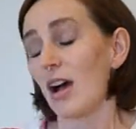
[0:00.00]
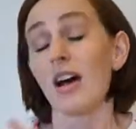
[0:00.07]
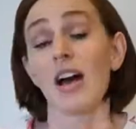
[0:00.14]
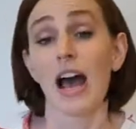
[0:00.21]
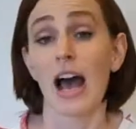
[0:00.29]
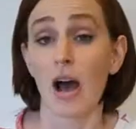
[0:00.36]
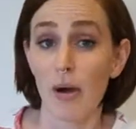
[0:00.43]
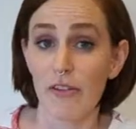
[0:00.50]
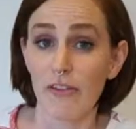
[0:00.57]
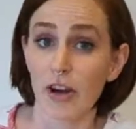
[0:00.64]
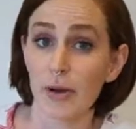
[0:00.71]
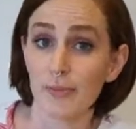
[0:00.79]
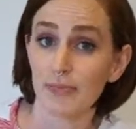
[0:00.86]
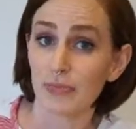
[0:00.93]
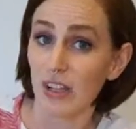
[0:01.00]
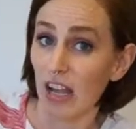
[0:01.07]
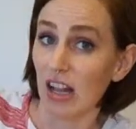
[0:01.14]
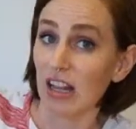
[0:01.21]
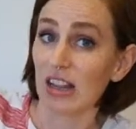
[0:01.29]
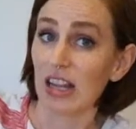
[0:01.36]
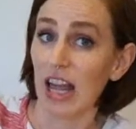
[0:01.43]
However,
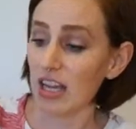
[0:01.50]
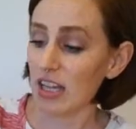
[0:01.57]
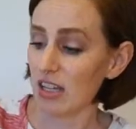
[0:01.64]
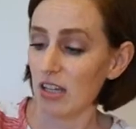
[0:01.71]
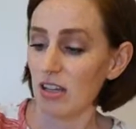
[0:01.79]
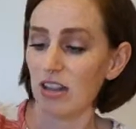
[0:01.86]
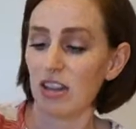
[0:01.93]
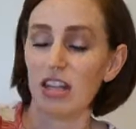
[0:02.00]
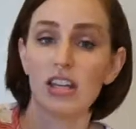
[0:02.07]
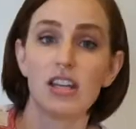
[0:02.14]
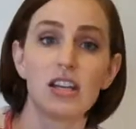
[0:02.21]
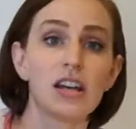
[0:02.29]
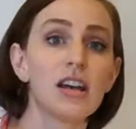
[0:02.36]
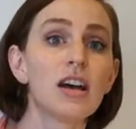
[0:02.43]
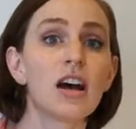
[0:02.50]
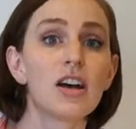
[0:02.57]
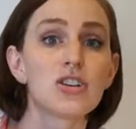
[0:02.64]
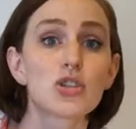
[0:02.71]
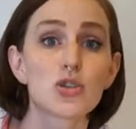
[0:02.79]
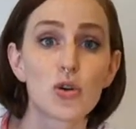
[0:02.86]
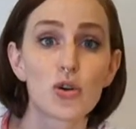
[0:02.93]
like the
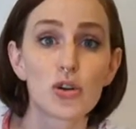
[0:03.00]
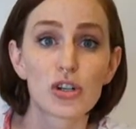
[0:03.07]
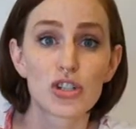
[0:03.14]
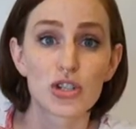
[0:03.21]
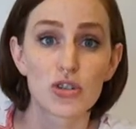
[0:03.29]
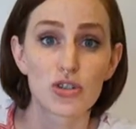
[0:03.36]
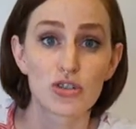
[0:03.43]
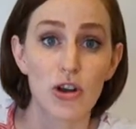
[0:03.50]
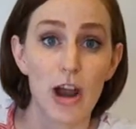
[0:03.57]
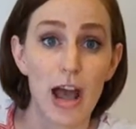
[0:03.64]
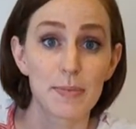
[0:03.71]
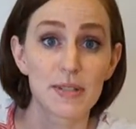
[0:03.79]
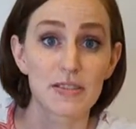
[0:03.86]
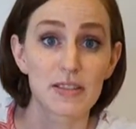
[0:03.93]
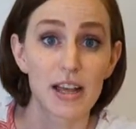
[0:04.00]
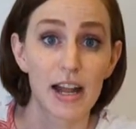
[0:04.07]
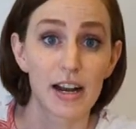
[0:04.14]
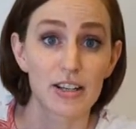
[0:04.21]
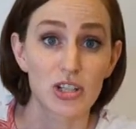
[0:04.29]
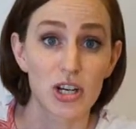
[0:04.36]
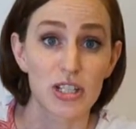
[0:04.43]
stroller straps that
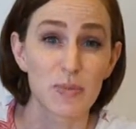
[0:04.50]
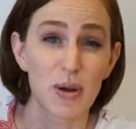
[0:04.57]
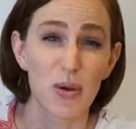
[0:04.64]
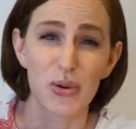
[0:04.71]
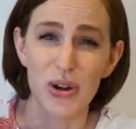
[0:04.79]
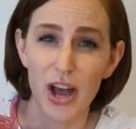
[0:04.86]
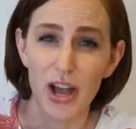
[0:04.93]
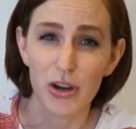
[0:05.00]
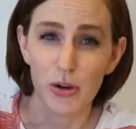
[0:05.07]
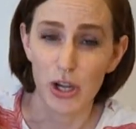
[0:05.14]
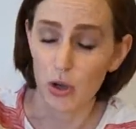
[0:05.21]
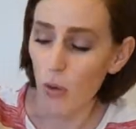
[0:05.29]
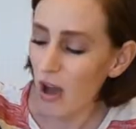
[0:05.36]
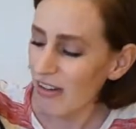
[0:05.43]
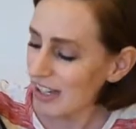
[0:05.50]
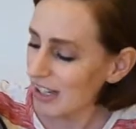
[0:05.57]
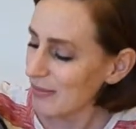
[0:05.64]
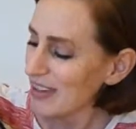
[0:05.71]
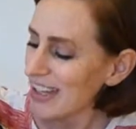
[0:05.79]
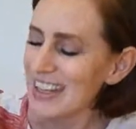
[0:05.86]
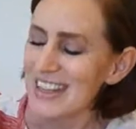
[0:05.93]
I talked about were not great quality,
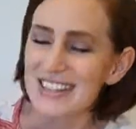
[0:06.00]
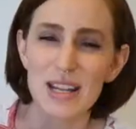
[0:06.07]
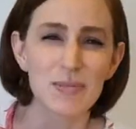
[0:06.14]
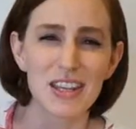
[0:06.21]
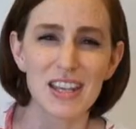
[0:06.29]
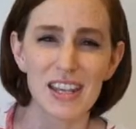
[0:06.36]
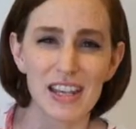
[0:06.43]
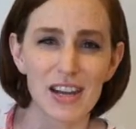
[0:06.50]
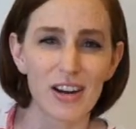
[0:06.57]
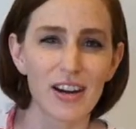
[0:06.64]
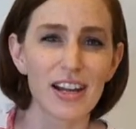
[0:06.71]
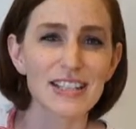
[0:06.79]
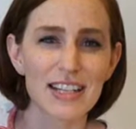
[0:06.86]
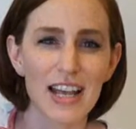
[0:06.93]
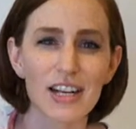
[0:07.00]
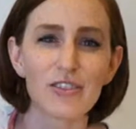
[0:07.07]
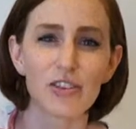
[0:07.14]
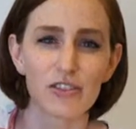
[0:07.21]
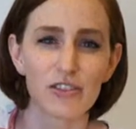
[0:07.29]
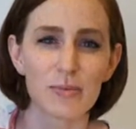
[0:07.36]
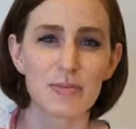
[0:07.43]
same thing here. It's kind of a
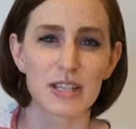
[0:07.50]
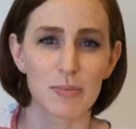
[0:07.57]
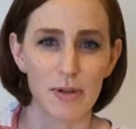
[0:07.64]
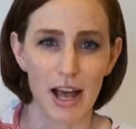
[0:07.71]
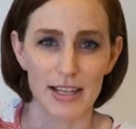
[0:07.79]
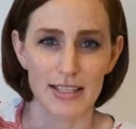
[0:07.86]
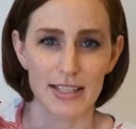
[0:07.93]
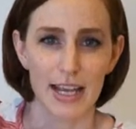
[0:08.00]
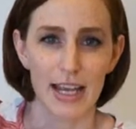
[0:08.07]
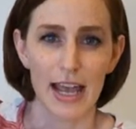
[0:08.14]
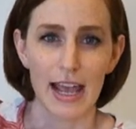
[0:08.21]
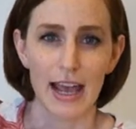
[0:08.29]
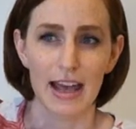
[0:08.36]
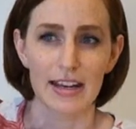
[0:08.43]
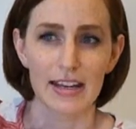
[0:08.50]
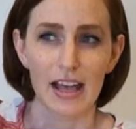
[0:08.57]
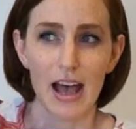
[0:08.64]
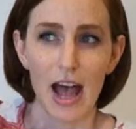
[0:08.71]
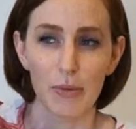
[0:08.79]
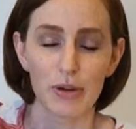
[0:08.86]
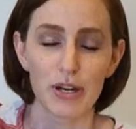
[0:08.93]
flimsy plastic, and
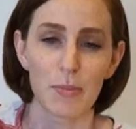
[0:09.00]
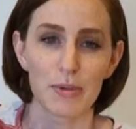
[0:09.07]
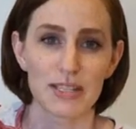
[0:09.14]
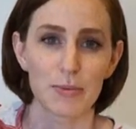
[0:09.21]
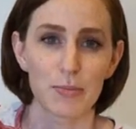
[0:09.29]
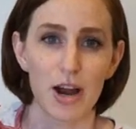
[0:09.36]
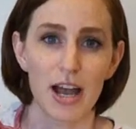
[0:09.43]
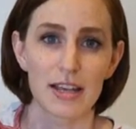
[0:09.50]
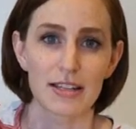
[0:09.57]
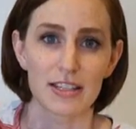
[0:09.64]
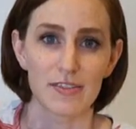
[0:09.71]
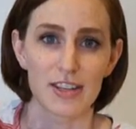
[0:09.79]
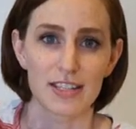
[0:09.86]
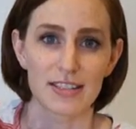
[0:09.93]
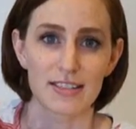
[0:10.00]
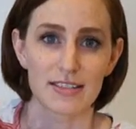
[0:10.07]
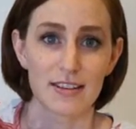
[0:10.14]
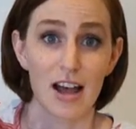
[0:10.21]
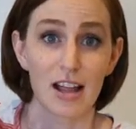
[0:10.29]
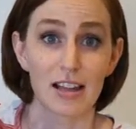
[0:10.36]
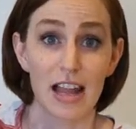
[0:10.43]
I would not be surprised if this does
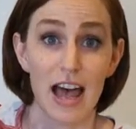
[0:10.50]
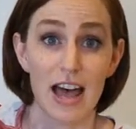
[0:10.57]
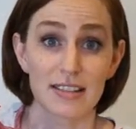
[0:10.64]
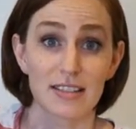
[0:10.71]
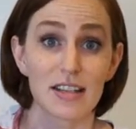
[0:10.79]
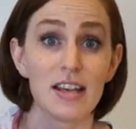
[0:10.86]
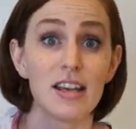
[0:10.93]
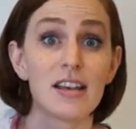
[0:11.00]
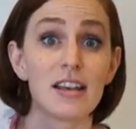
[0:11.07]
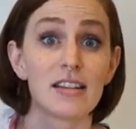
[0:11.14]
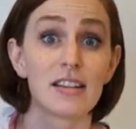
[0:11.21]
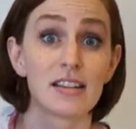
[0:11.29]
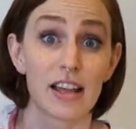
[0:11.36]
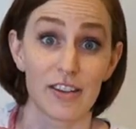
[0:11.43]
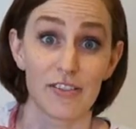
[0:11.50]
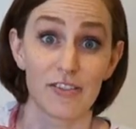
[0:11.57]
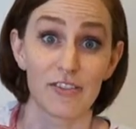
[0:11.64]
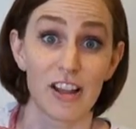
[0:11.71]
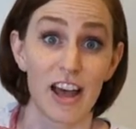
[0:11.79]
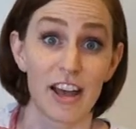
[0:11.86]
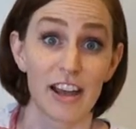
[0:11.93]
not last the
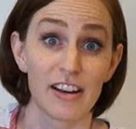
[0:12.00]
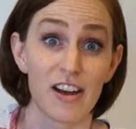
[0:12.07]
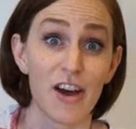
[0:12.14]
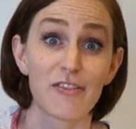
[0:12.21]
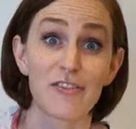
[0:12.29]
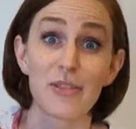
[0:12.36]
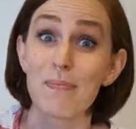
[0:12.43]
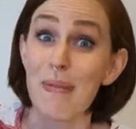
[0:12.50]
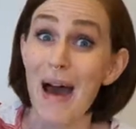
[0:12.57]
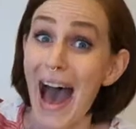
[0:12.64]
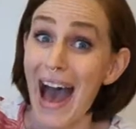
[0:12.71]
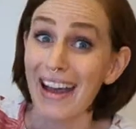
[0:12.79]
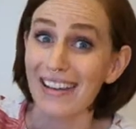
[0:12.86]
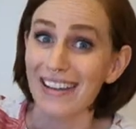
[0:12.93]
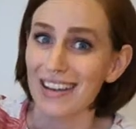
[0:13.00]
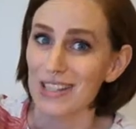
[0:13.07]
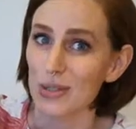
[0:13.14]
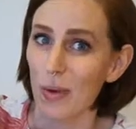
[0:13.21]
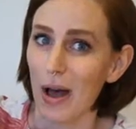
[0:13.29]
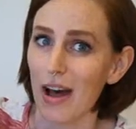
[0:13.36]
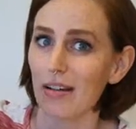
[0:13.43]
lifeline of the bag as
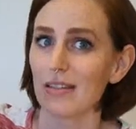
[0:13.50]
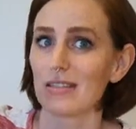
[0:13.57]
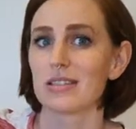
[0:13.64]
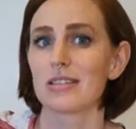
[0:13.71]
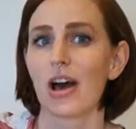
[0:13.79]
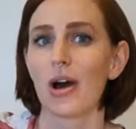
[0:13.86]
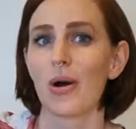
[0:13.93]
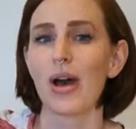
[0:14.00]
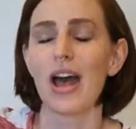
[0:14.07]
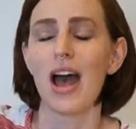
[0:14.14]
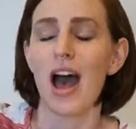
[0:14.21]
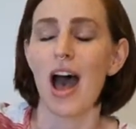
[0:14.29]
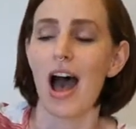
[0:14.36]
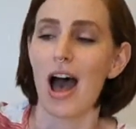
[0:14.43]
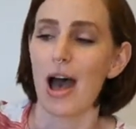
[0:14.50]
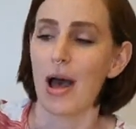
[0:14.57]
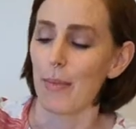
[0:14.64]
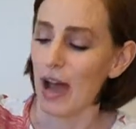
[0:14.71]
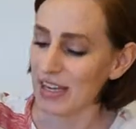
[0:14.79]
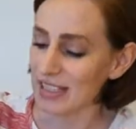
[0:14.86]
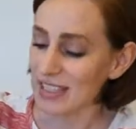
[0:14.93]
well. So
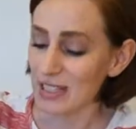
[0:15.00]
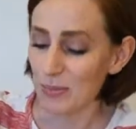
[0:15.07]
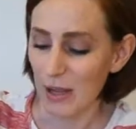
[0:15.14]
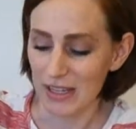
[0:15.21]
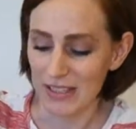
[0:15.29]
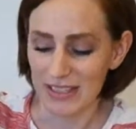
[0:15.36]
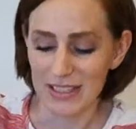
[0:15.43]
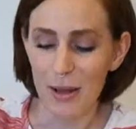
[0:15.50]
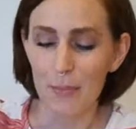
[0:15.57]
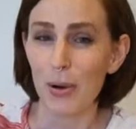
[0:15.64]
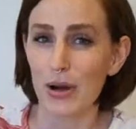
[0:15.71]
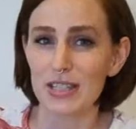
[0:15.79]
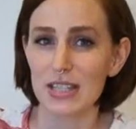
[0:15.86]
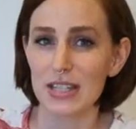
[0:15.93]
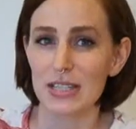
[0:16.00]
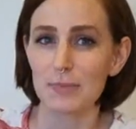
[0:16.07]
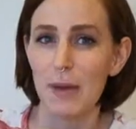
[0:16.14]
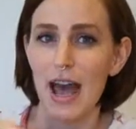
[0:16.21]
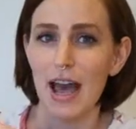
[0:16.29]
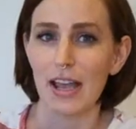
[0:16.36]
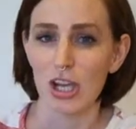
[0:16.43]
I anticipate some parts of this
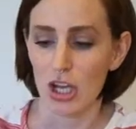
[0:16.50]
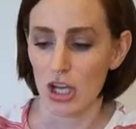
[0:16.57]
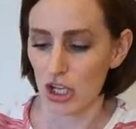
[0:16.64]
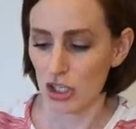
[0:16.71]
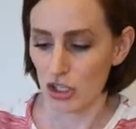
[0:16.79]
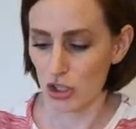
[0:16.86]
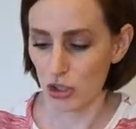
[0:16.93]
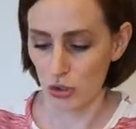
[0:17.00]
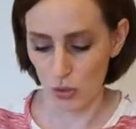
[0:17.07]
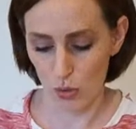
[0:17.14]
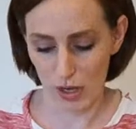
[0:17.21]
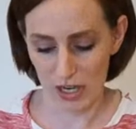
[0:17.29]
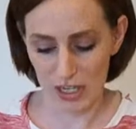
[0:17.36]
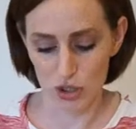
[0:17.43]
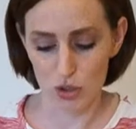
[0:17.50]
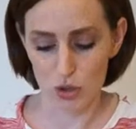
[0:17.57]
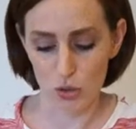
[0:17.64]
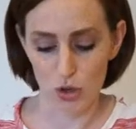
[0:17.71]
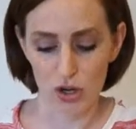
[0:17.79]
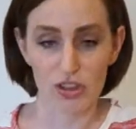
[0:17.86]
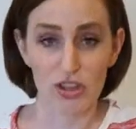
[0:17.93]
bag to
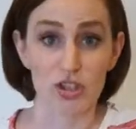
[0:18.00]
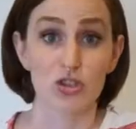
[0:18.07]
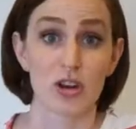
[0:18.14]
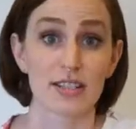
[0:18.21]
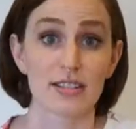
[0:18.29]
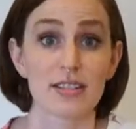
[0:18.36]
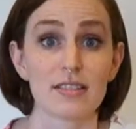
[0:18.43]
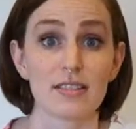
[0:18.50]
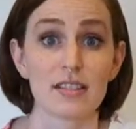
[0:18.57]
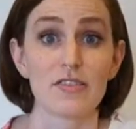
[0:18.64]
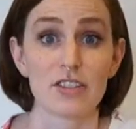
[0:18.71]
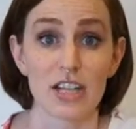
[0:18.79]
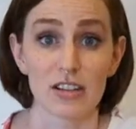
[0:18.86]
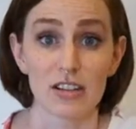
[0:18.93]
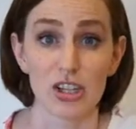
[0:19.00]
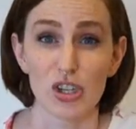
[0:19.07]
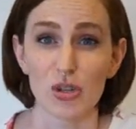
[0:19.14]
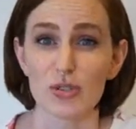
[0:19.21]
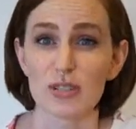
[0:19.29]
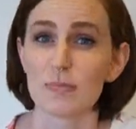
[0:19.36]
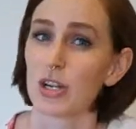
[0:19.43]
endure the stresses of daily
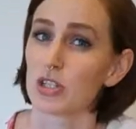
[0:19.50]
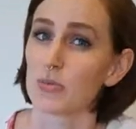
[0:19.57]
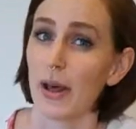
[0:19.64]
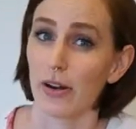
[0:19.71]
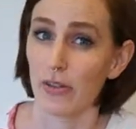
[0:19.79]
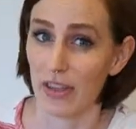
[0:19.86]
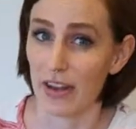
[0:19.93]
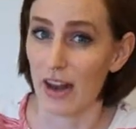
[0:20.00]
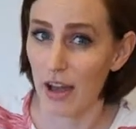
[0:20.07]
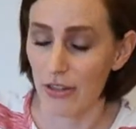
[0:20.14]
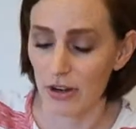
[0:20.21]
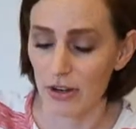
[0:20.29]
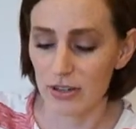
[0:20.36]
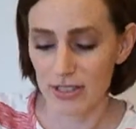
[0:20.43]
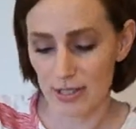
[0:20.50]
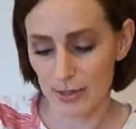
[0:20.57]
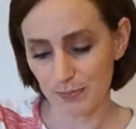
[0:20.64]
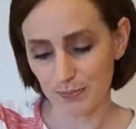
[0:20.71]
use much better than others.